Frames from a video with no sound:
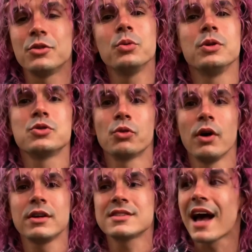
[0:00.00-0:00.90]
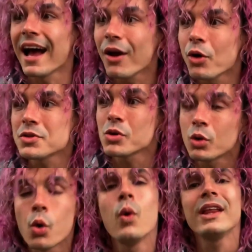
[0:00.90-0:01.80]
doing drugs, I also
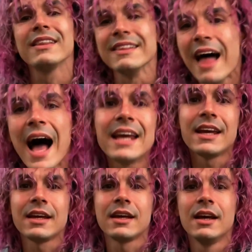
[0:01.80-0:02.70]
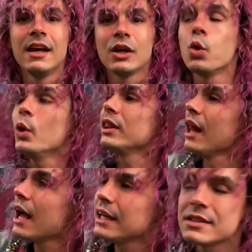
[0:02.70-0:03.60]
quit lying. Quit
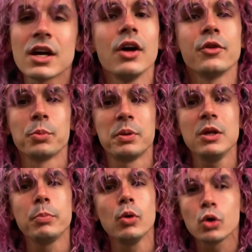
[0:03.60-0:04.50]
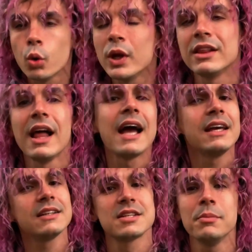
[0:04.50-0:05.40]
lying to other people, quit
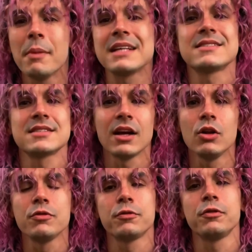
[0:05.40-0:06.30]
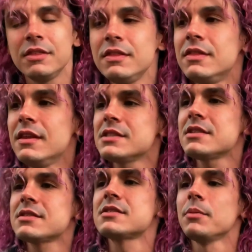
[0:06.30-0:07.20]
lying to myself. This
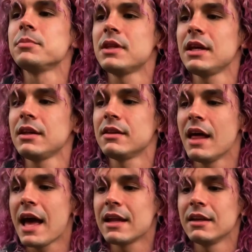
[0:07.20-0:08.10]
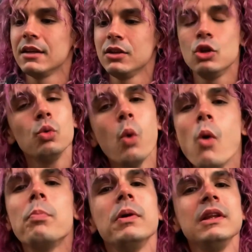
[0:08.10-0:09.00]
is something that you
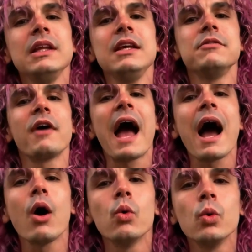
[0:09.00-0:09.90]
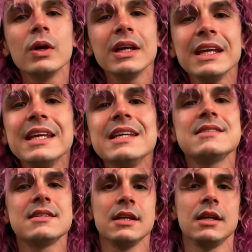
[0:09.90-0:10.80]
won't believe how
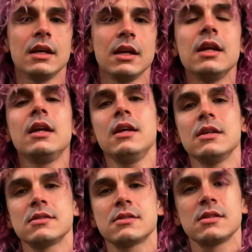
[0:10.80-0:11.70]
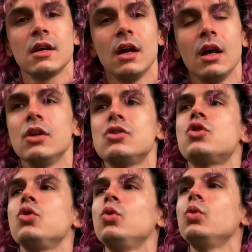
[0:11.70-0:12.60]
easy it is
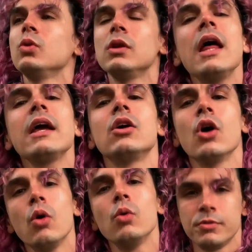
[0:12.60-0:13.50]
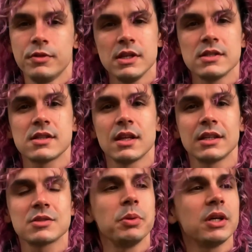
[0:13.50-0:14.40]
to let go of these
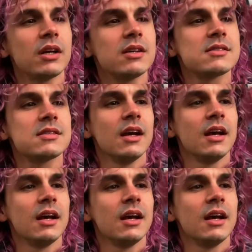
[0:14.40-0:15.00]
things because